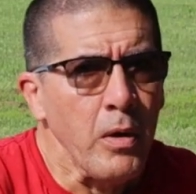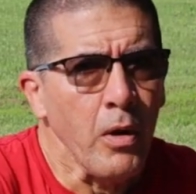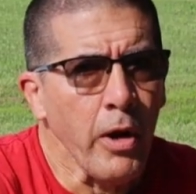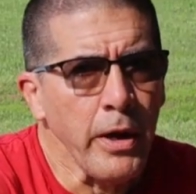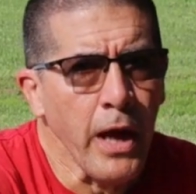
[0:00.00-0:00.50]

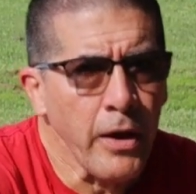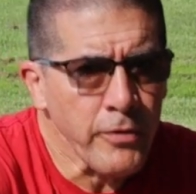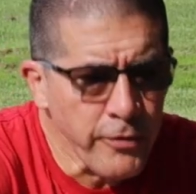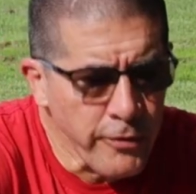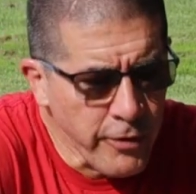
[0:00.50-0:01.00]
Alright guys,
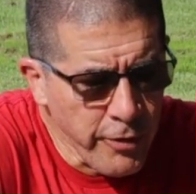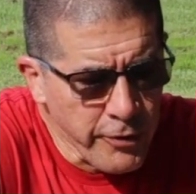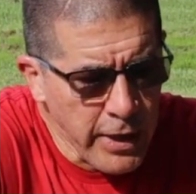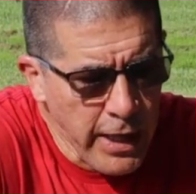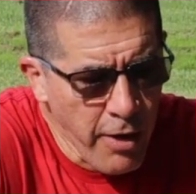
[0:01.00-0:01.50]
this is
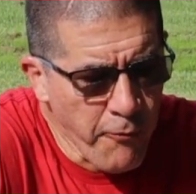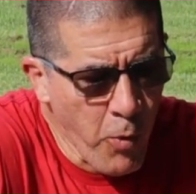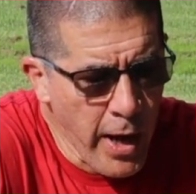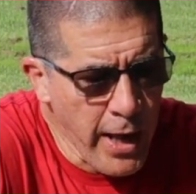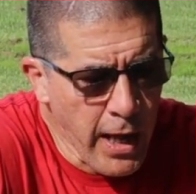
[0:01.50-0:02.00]
just an
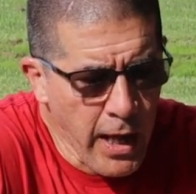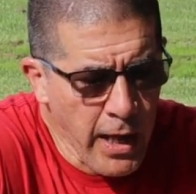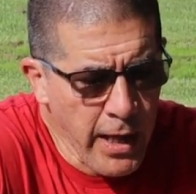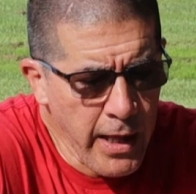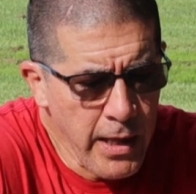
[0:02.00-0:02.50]
FYI.
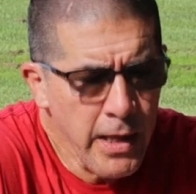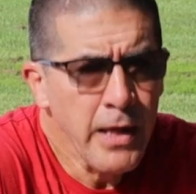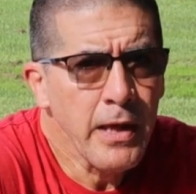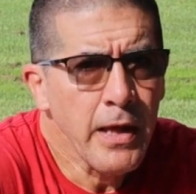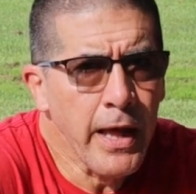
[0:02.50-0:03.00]
I
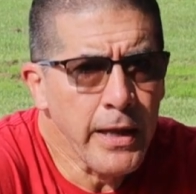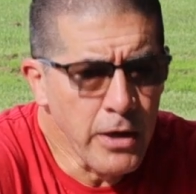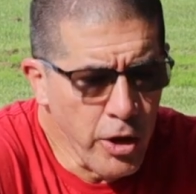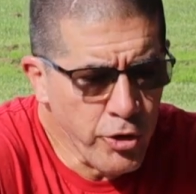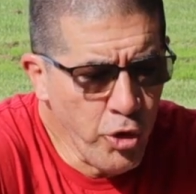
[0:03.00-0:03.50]
had
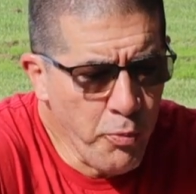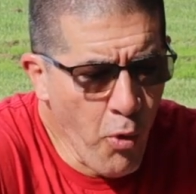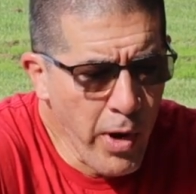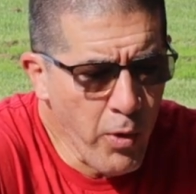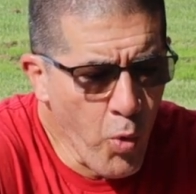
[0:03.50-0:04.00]

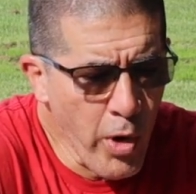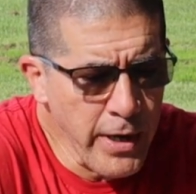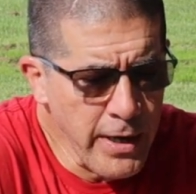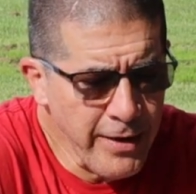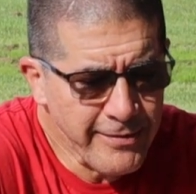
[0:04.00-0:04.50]

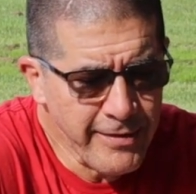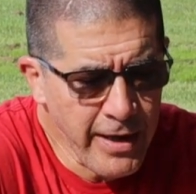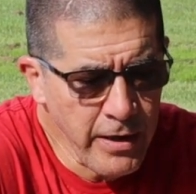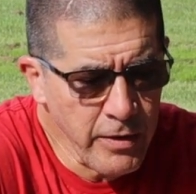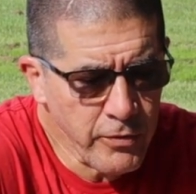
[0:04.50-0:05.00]
2.1
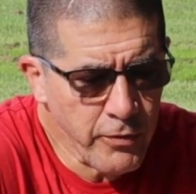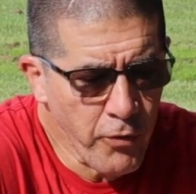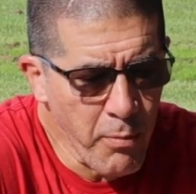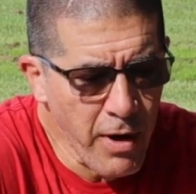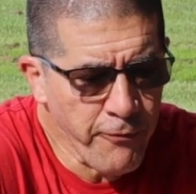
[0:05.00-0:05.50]
seconds
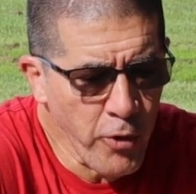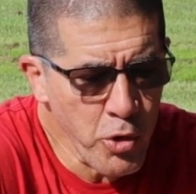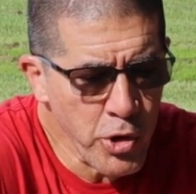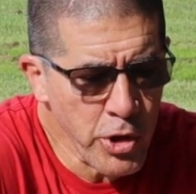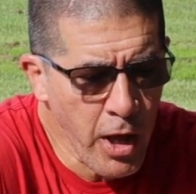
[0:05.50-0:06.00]
for my
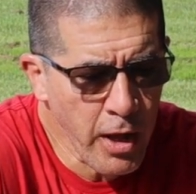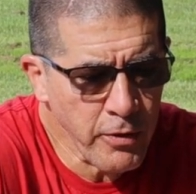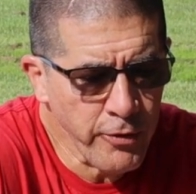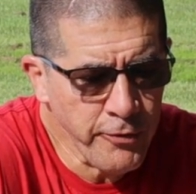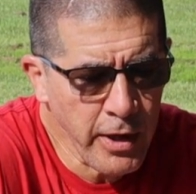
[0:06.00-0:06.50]
first
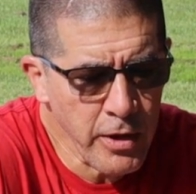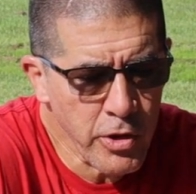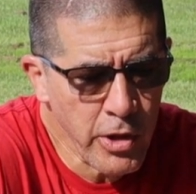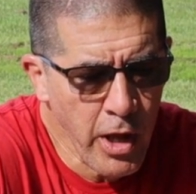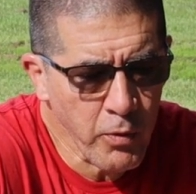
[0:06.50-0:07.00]
shot. The second
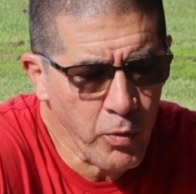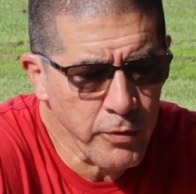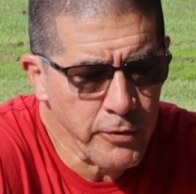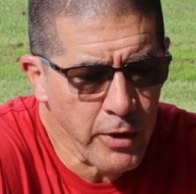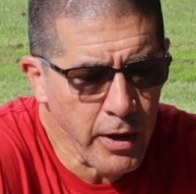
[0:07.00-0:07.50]
shot
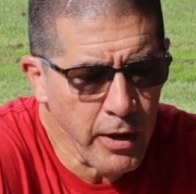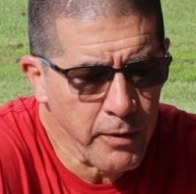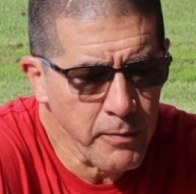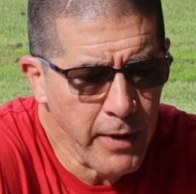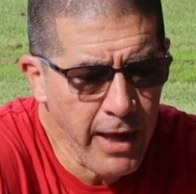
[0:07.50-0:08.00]
was
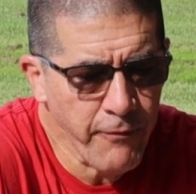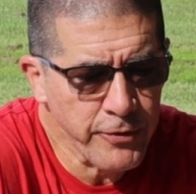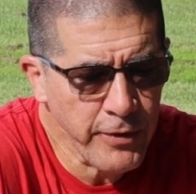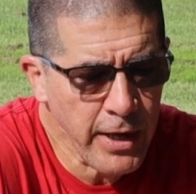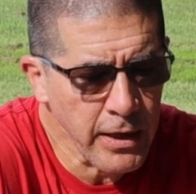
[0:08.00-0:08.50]
half a
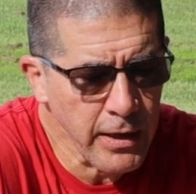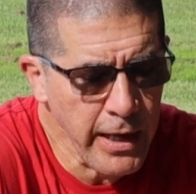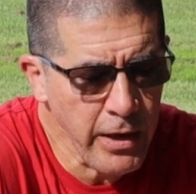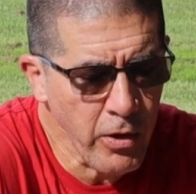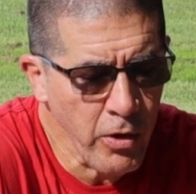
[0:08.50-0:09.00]
second
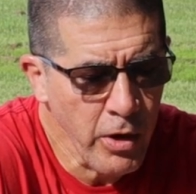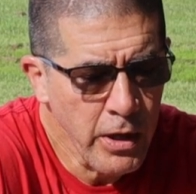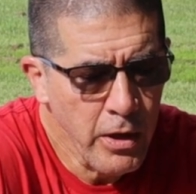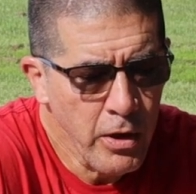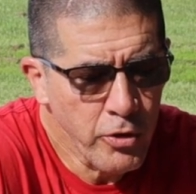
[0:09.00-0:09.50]
later.
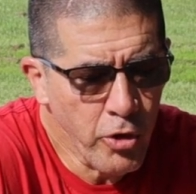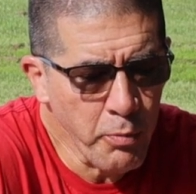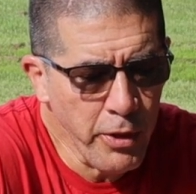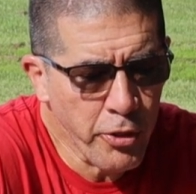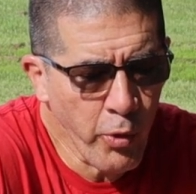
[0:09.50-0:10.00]
It took
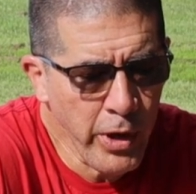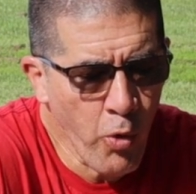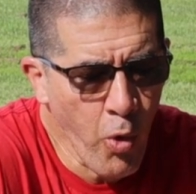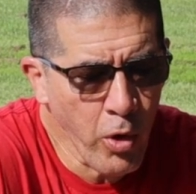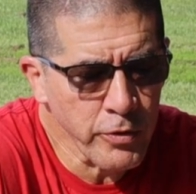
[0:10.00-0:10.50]
me
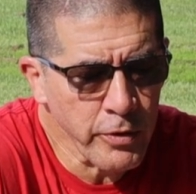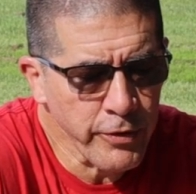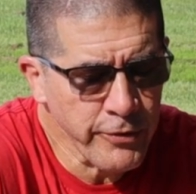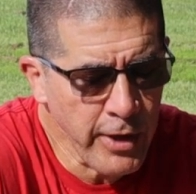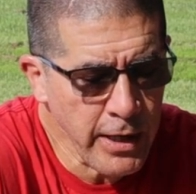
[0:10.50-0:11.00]
3/4 of
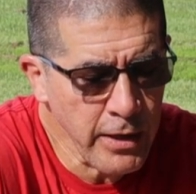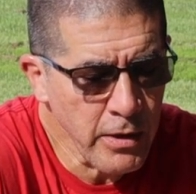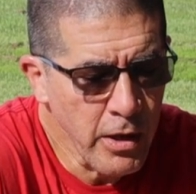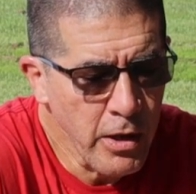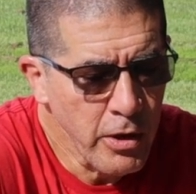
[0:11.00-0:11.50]
a second
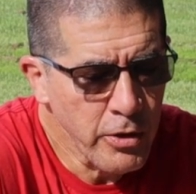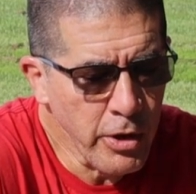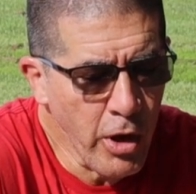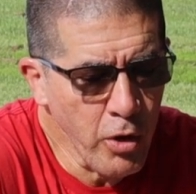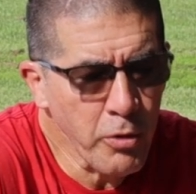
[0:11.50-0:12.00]

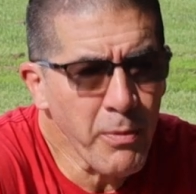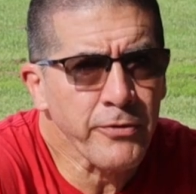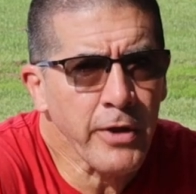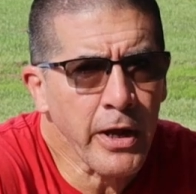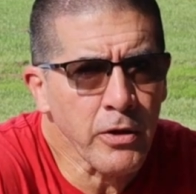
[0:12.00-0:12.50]
to go to my
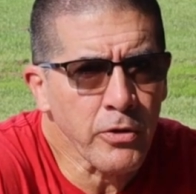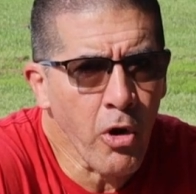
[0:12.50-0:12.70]
second